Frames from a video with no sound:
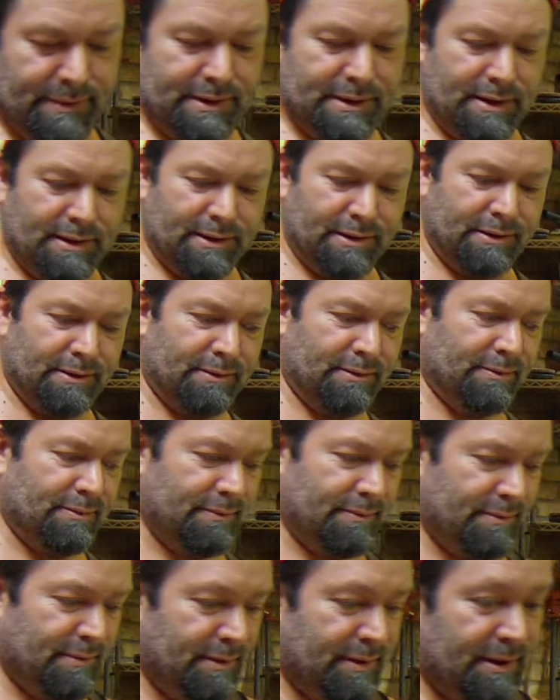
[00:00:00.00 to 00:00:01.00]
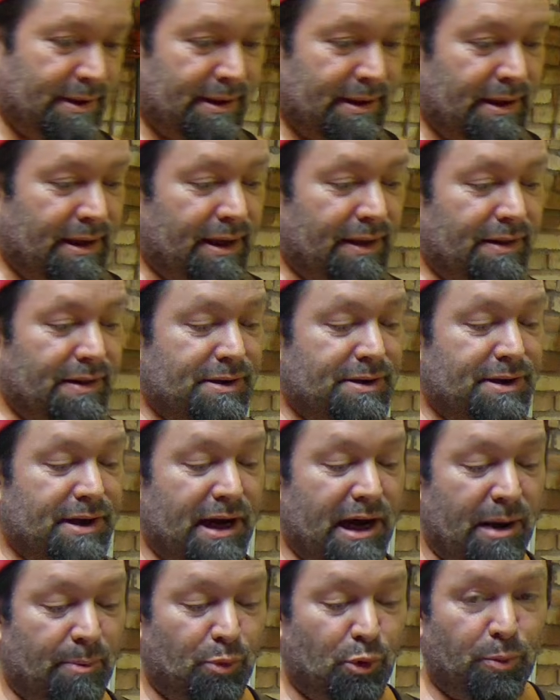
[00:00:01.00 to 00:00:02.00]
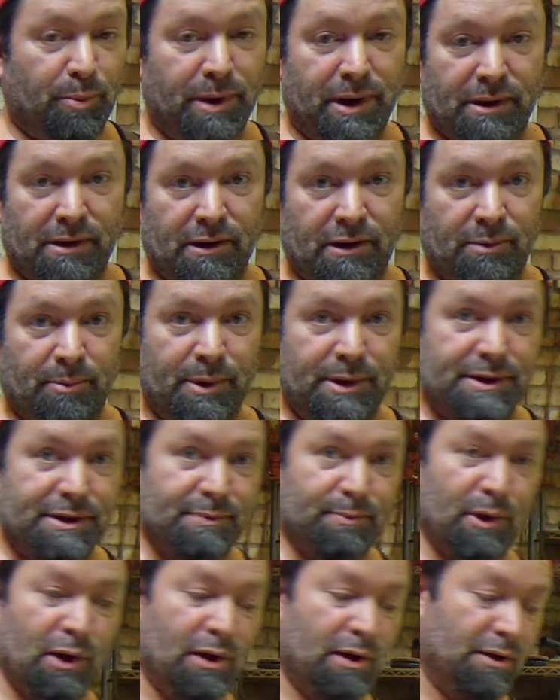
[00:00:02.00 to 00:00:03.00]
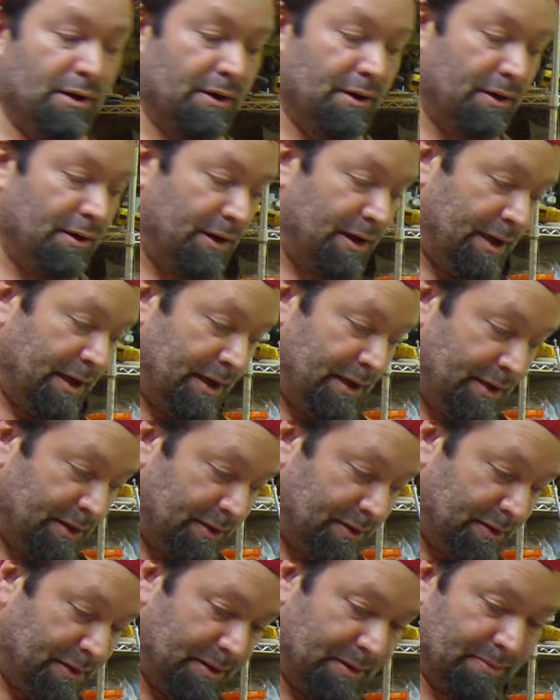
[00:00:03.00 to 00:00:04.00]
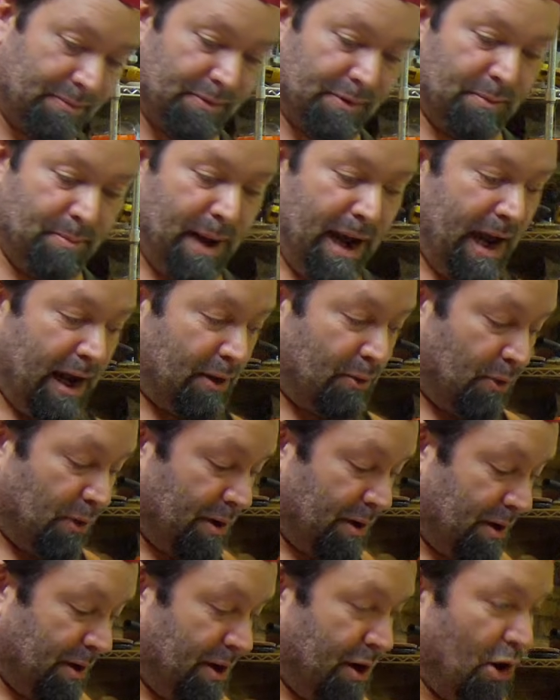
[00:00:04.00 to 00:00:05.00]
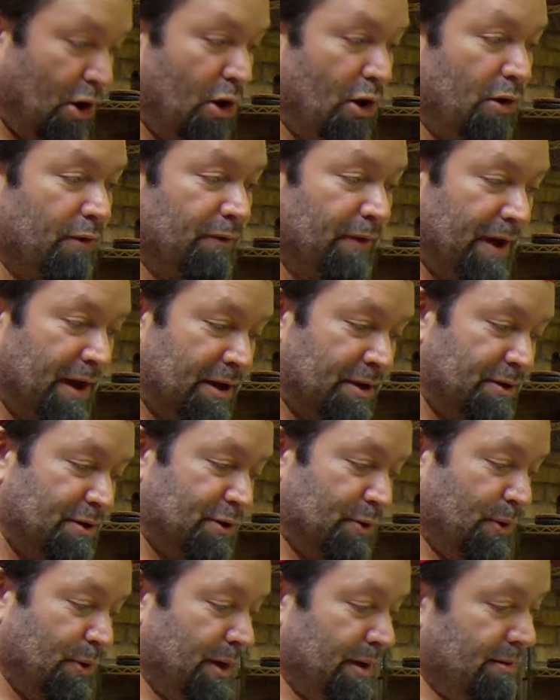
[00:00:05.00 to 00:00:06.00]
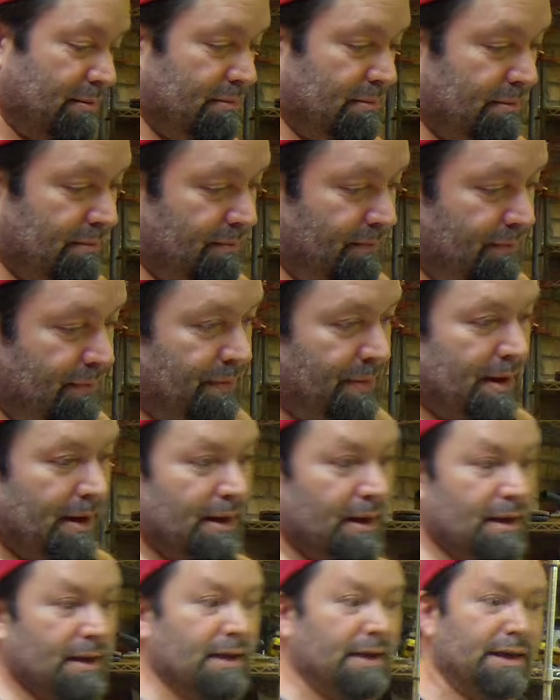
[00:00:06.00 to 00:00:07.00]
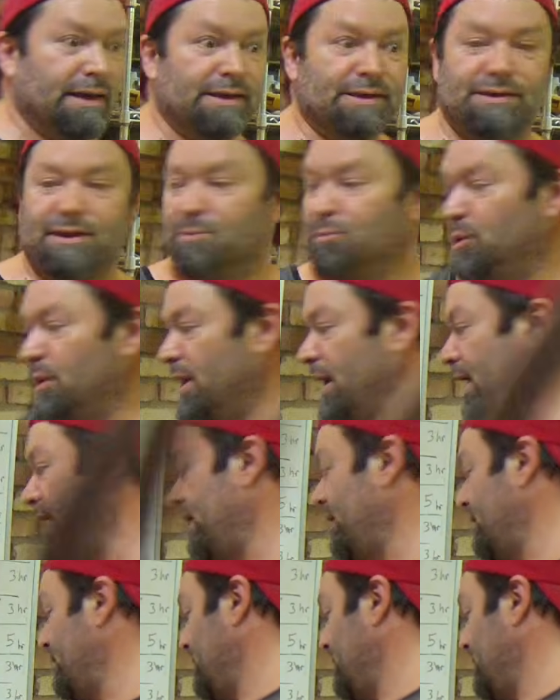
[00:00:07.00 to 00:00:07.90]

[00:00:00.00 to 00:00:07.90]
so the top will be a little bit smaller and the back will carve into it, is the plan.